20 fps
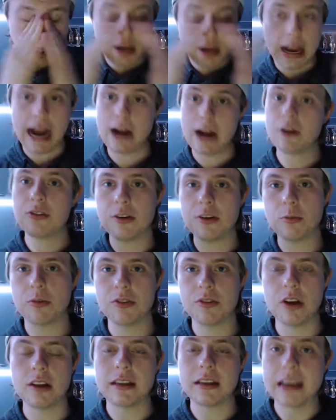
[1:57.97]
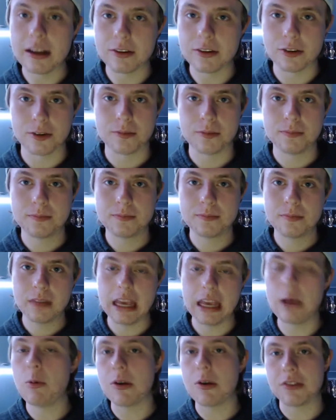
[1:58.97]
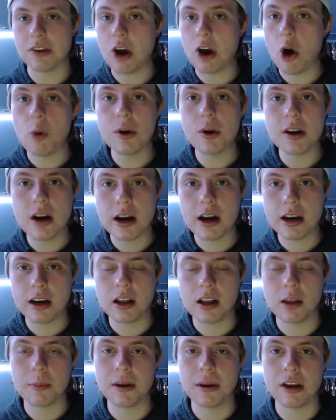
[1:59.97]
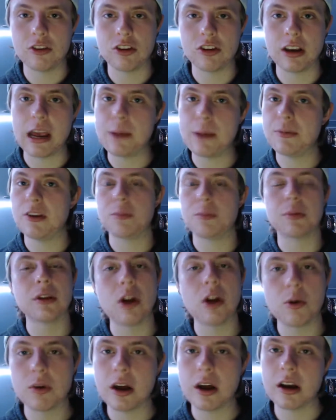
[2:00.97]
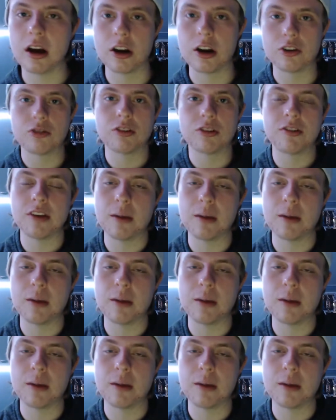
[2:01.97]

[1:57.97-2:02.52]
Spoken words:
Andersen was not the answer. He wasn't. 0-9 in elimination games. He's below 900 save